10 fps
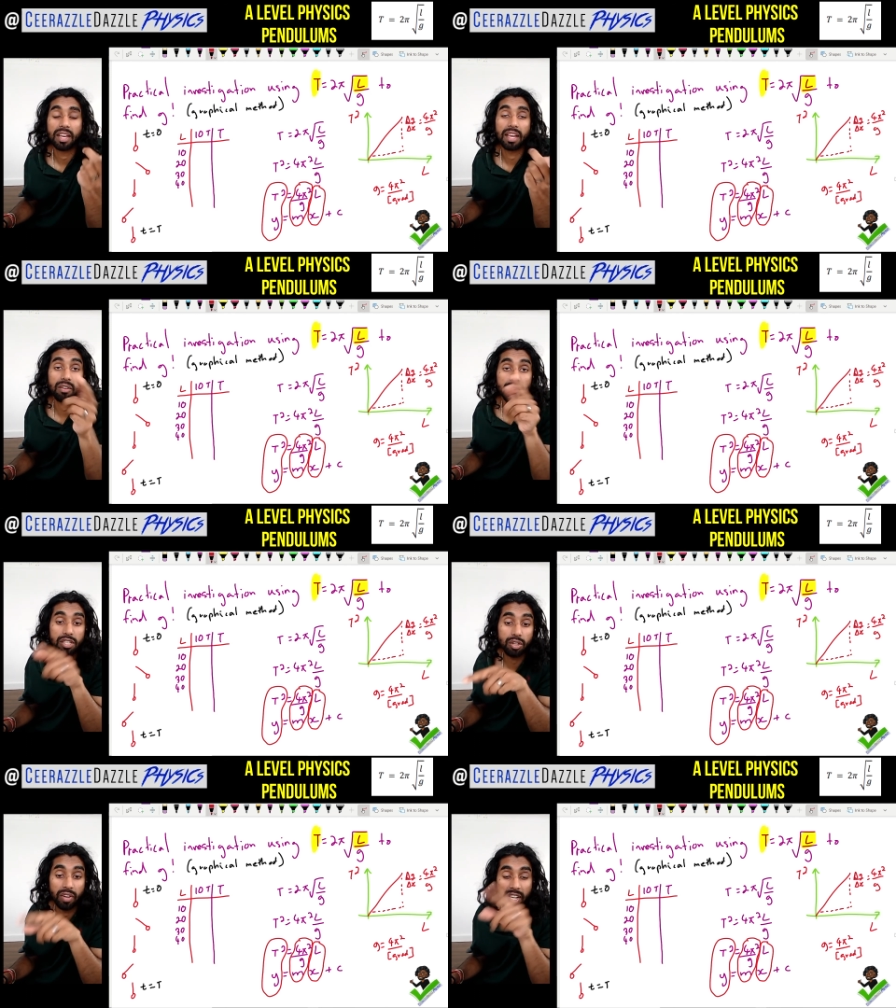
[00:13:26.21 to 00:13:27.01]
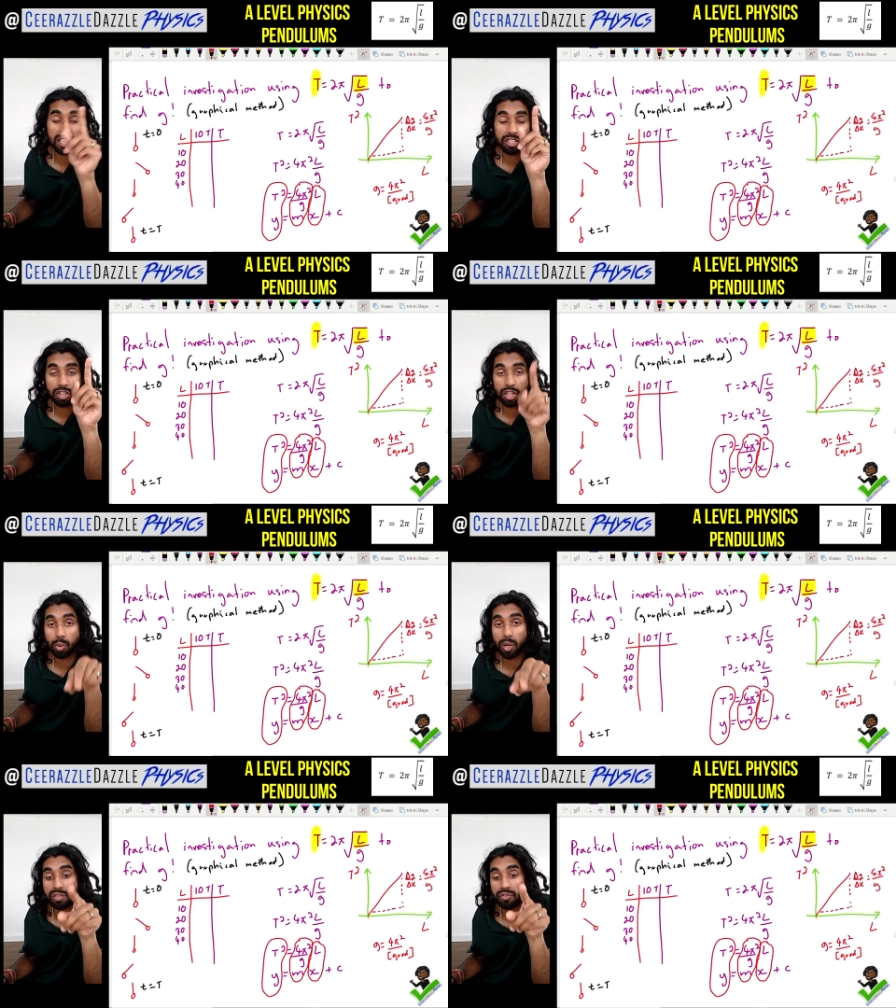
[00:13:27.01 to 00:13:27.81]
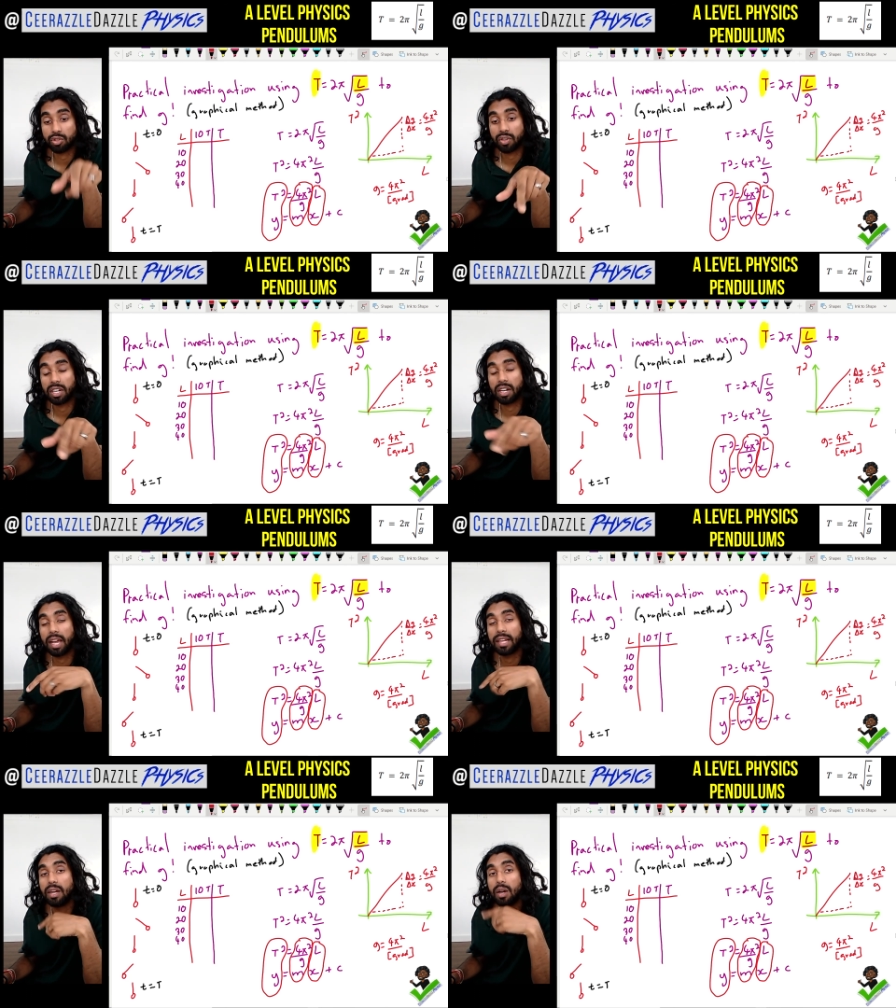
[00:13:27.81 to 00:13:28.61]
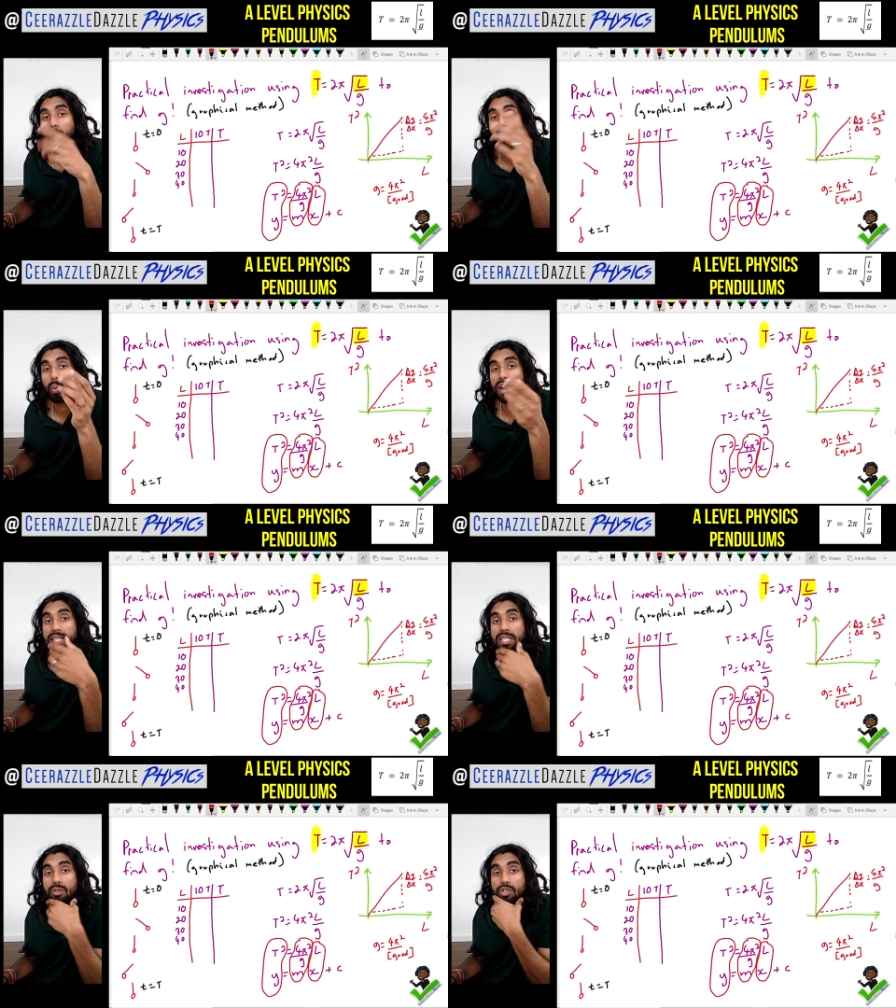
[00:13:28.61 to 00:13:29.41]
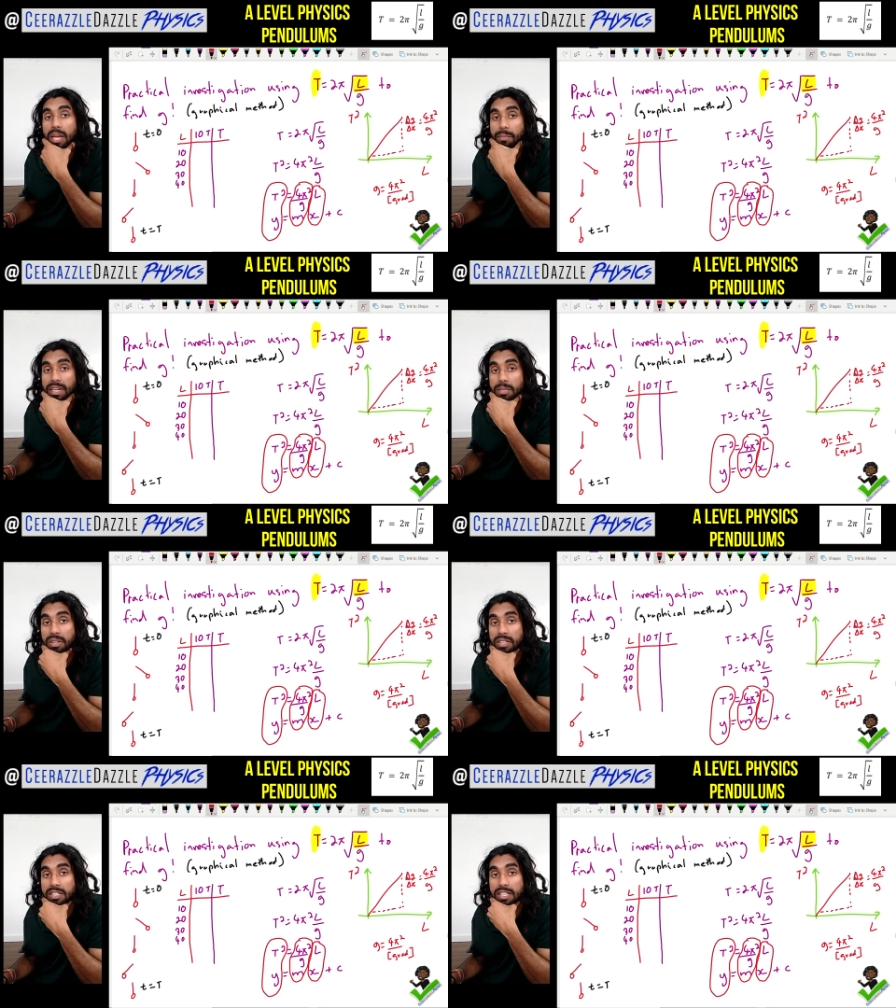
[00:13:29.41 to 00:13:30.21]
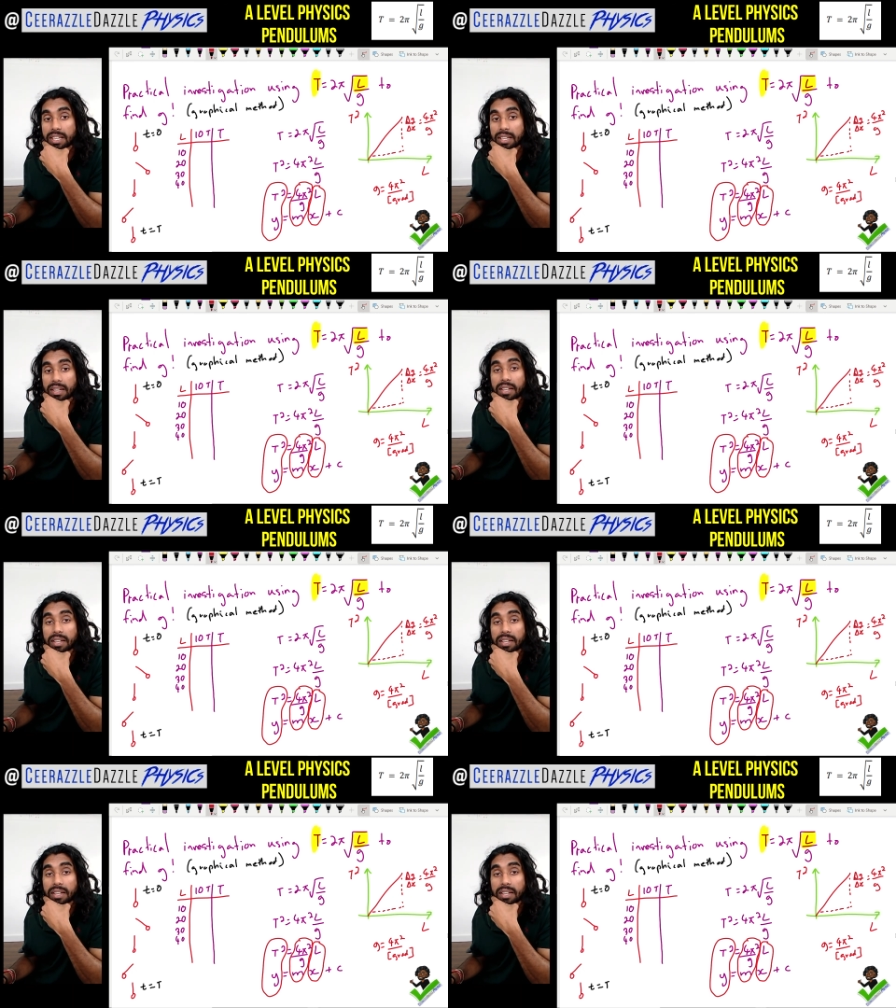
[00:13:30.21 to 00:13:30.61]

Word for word: And obviously you relate it to the equation of a straight line, y is equal to mx plus c.